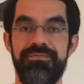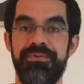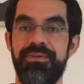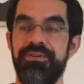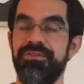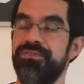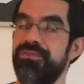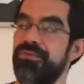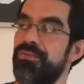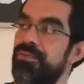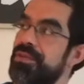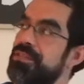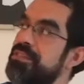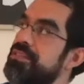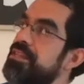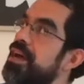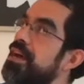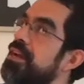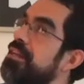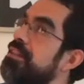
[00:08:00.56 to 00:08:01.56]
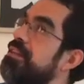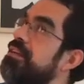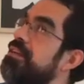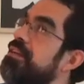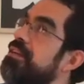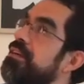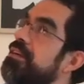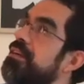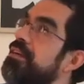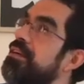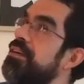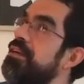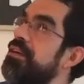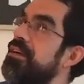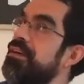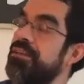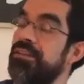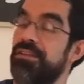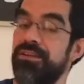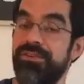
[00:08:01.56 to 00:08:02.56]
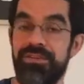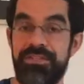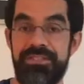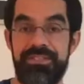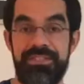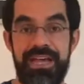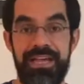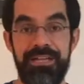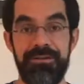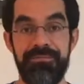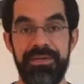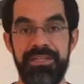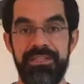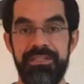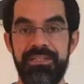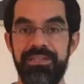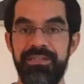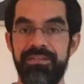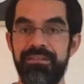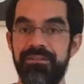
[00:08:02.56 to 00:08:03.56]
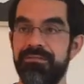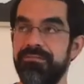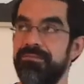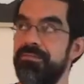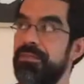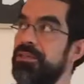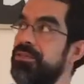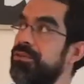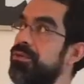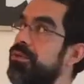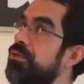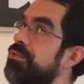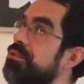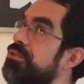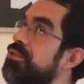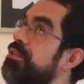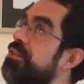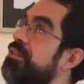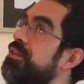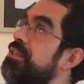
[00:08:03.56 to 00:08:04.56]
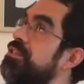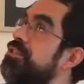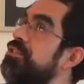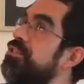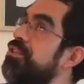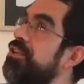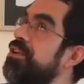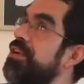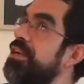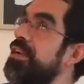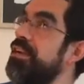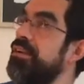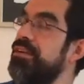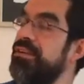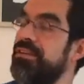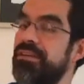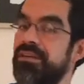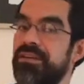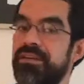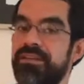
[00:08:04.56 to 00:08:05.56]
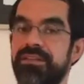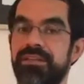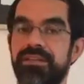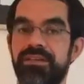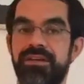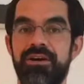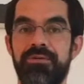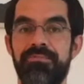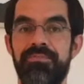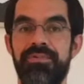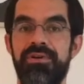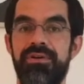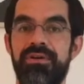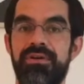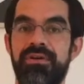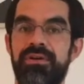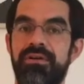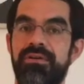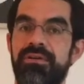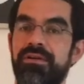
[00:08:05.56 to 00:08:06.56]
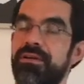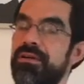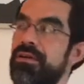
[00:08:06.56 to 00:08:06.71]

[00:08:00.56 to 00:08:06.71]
because on one side there is side bending, but also there is turning in the upper